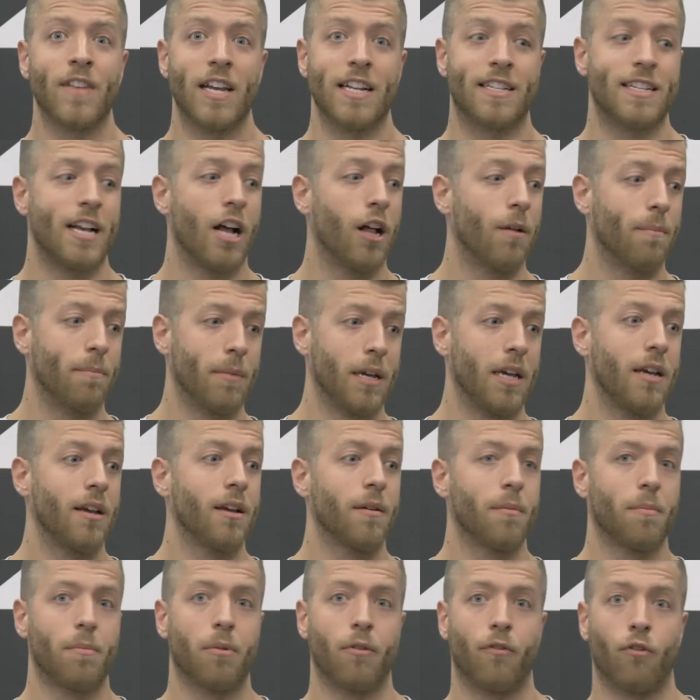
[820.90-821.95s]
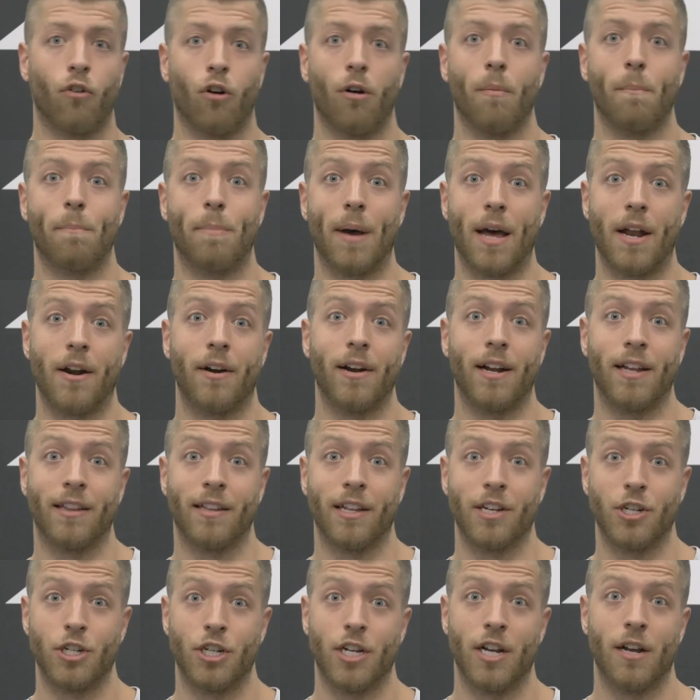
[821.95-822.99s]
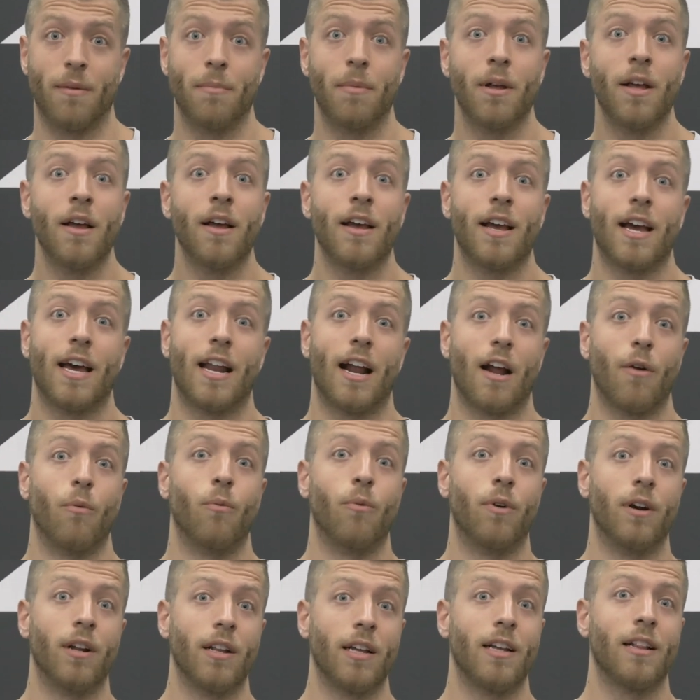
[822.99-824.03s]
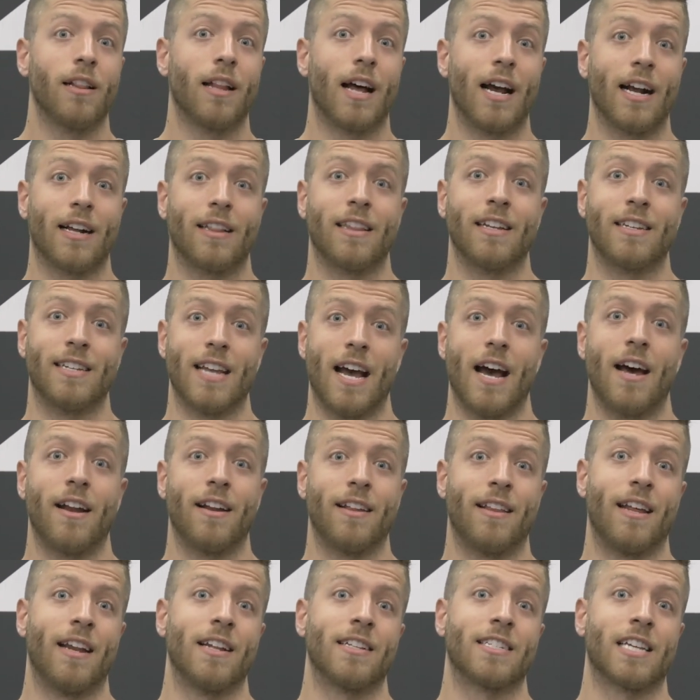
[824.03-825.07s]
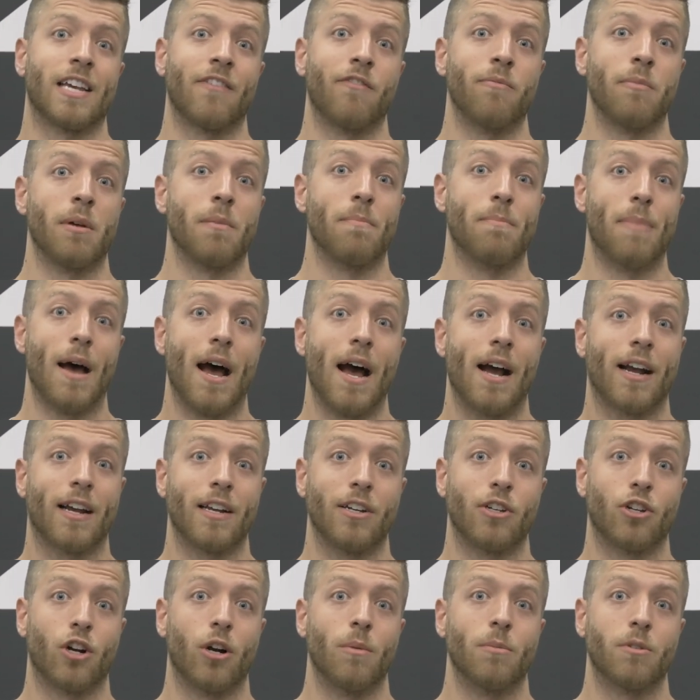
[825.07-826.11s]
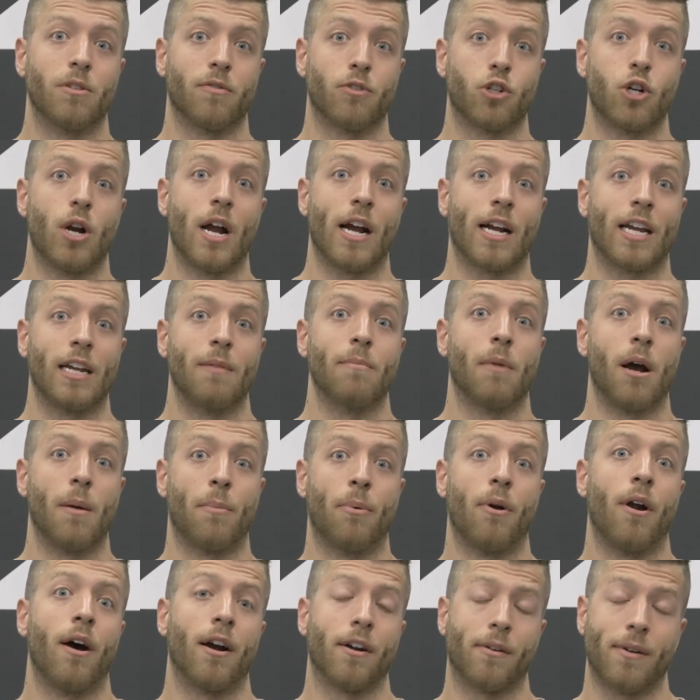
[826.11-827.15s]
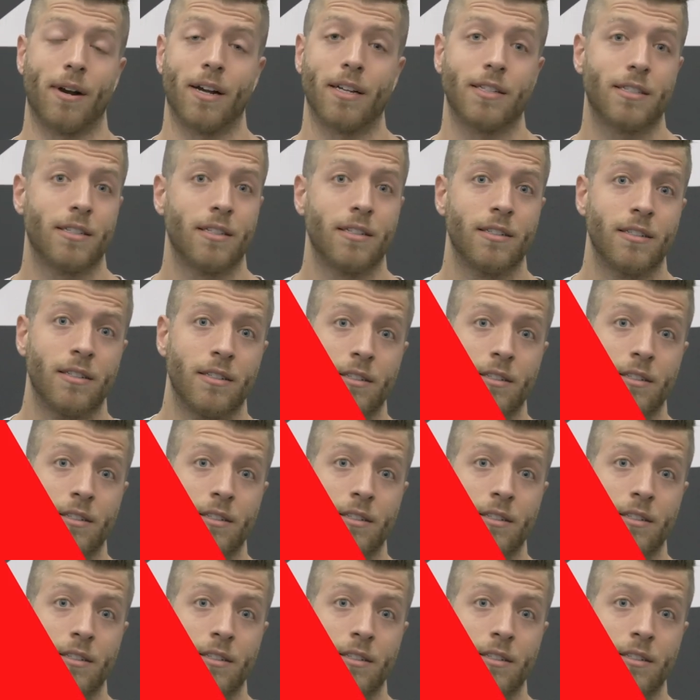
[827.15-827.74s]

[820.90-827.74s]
It's helped me perform better in the gym and I really like the data that it's given me back in terms of tracking my progress.